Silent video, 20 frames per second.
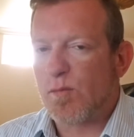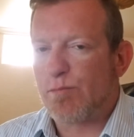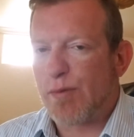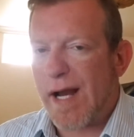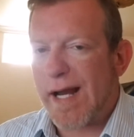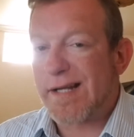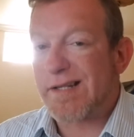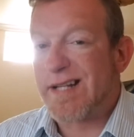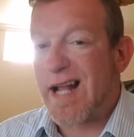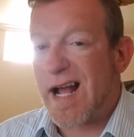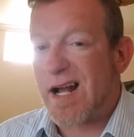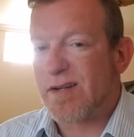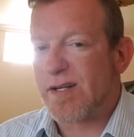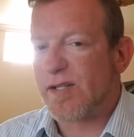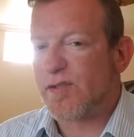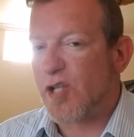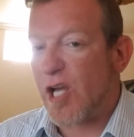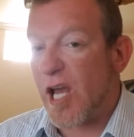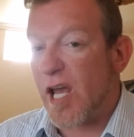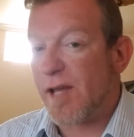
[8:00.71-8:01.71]
breaks down
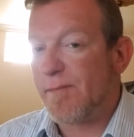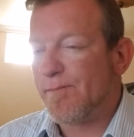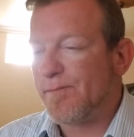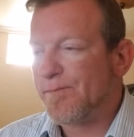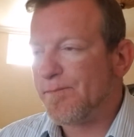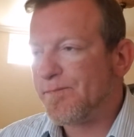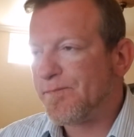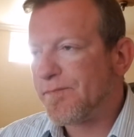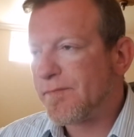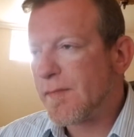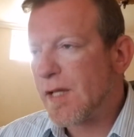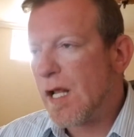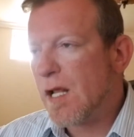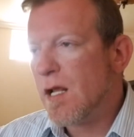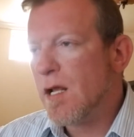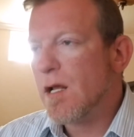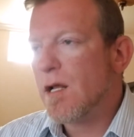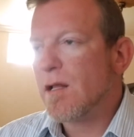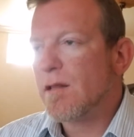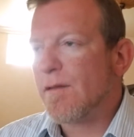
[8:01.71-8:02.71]
to say,
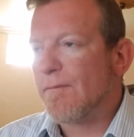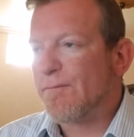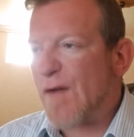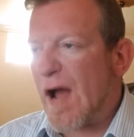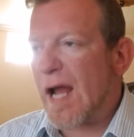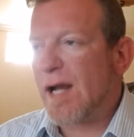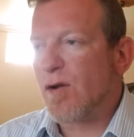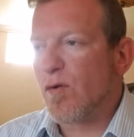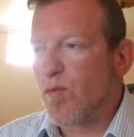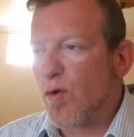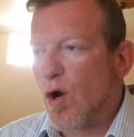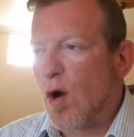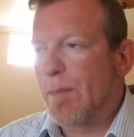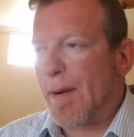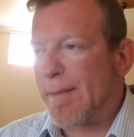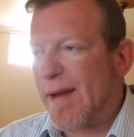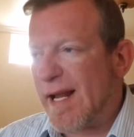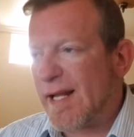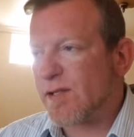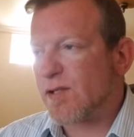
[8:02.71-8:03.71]
the final rule
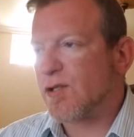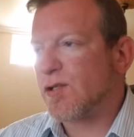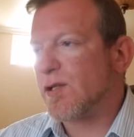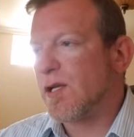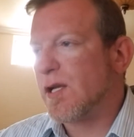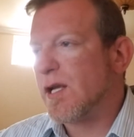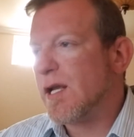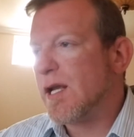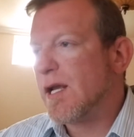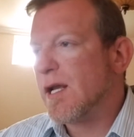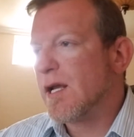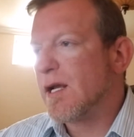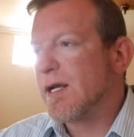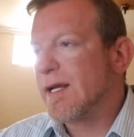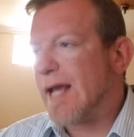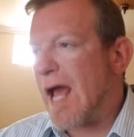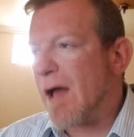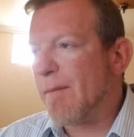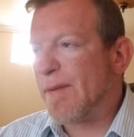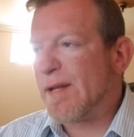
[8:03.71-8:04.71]
permits
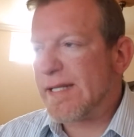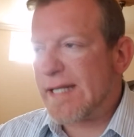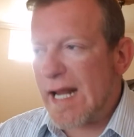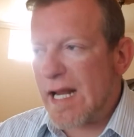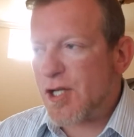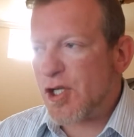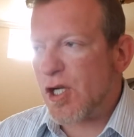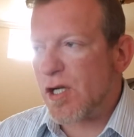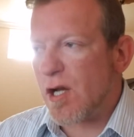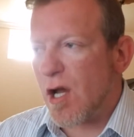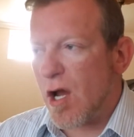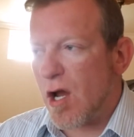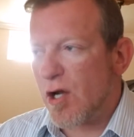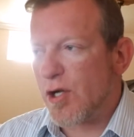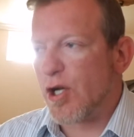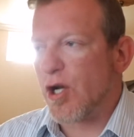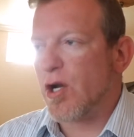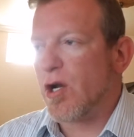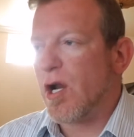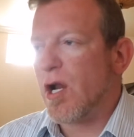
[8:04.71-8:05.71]
compensation
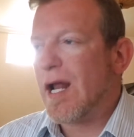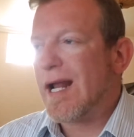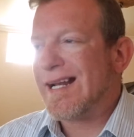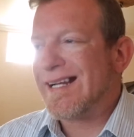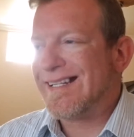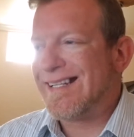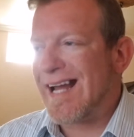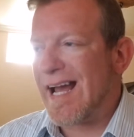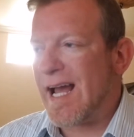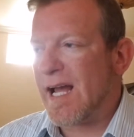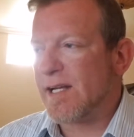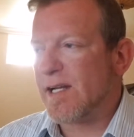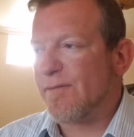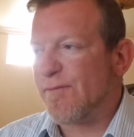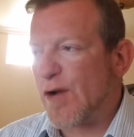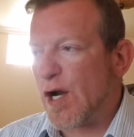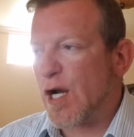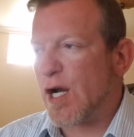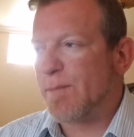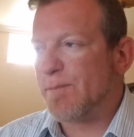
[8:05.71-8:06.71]
under
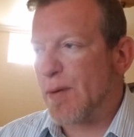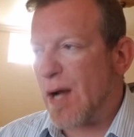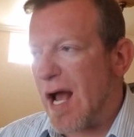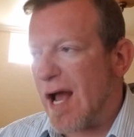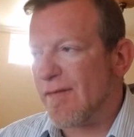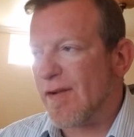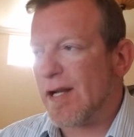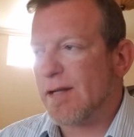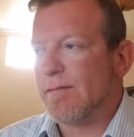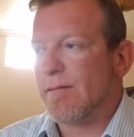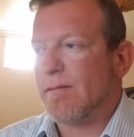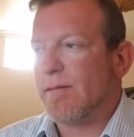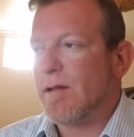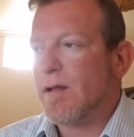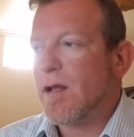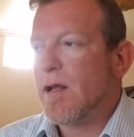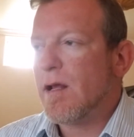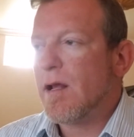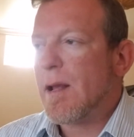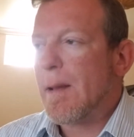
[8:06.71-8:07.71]
non-deferred
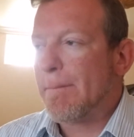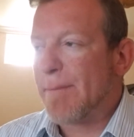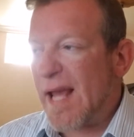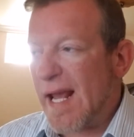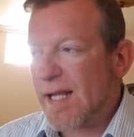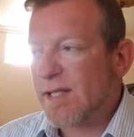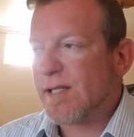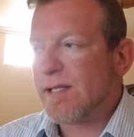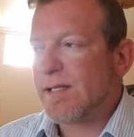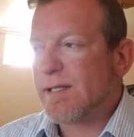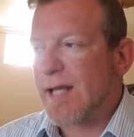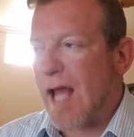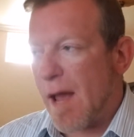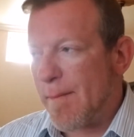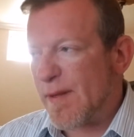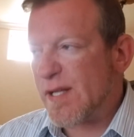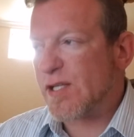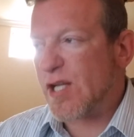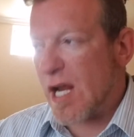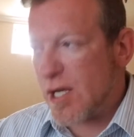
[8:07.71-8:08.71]
profit-based
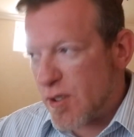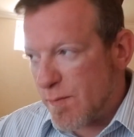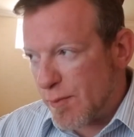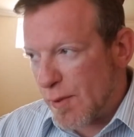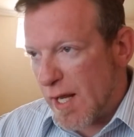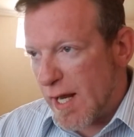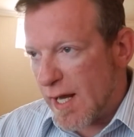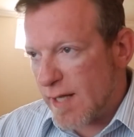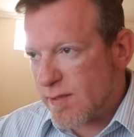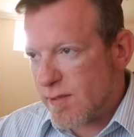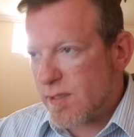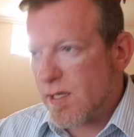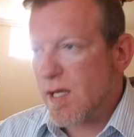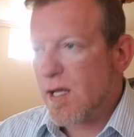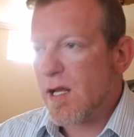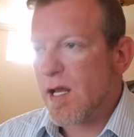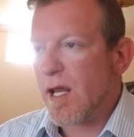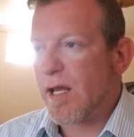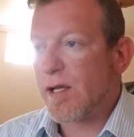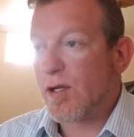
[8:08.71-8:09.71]
compensation plans,
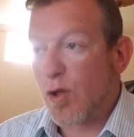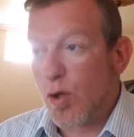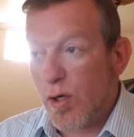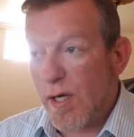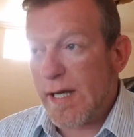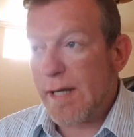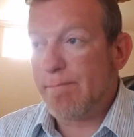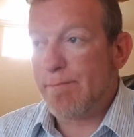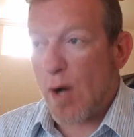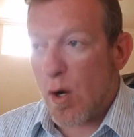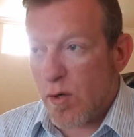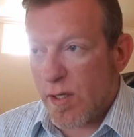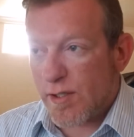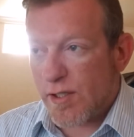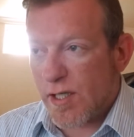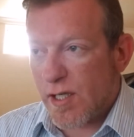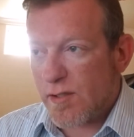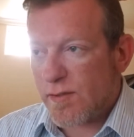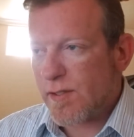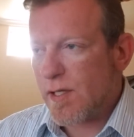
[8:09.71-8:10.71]
including
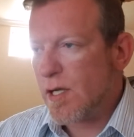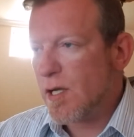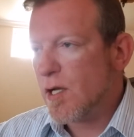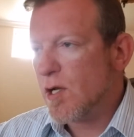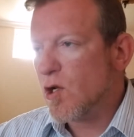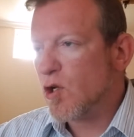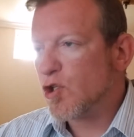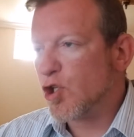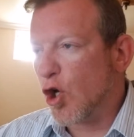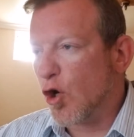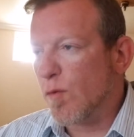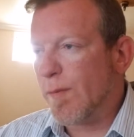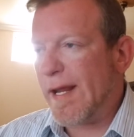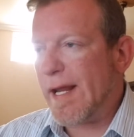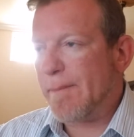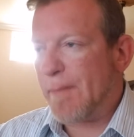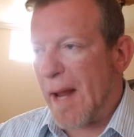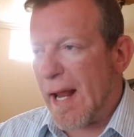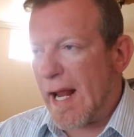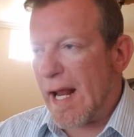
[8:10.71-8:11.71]
bonuses, to
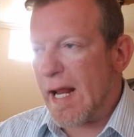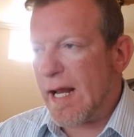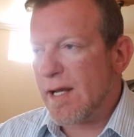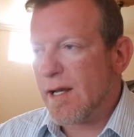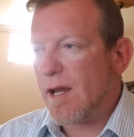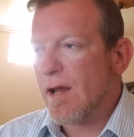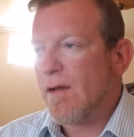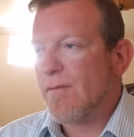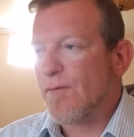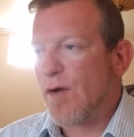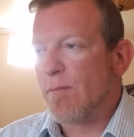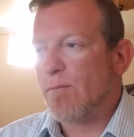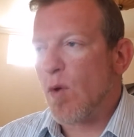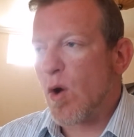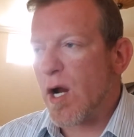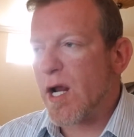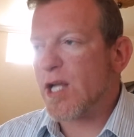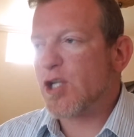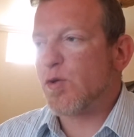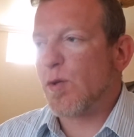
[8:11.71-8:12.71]
be paid from
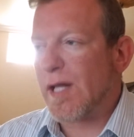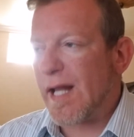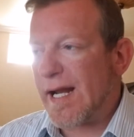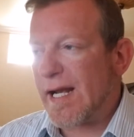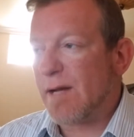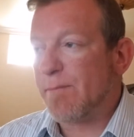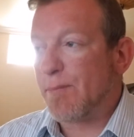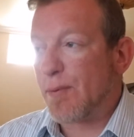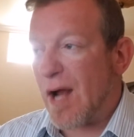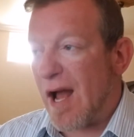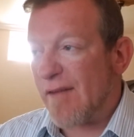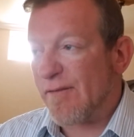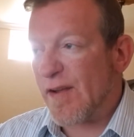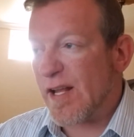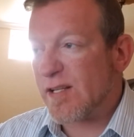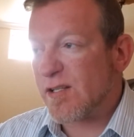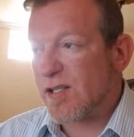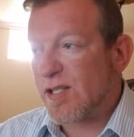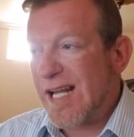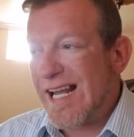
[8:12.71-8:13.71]
mortgage-related
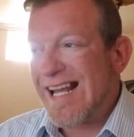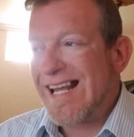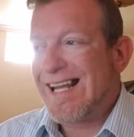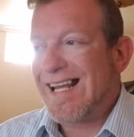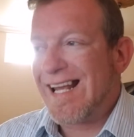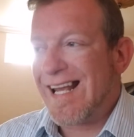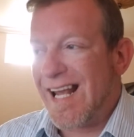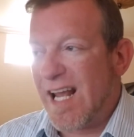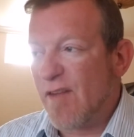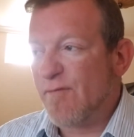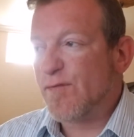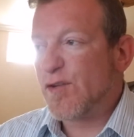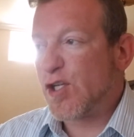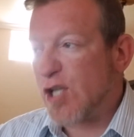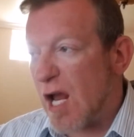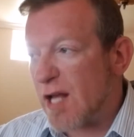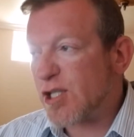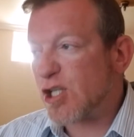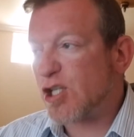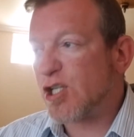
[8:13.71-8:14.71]
profits if
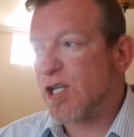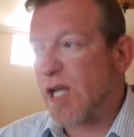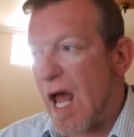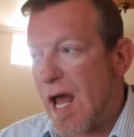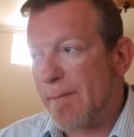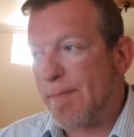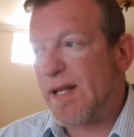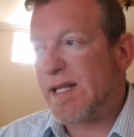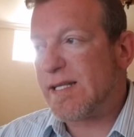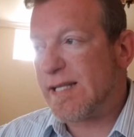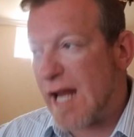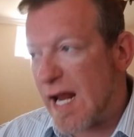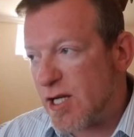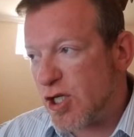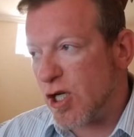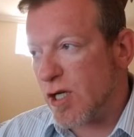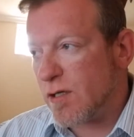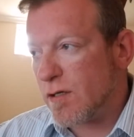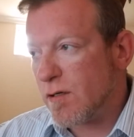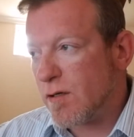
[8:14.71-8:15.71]
such
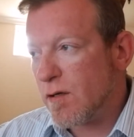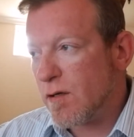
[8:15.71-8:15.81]
compensation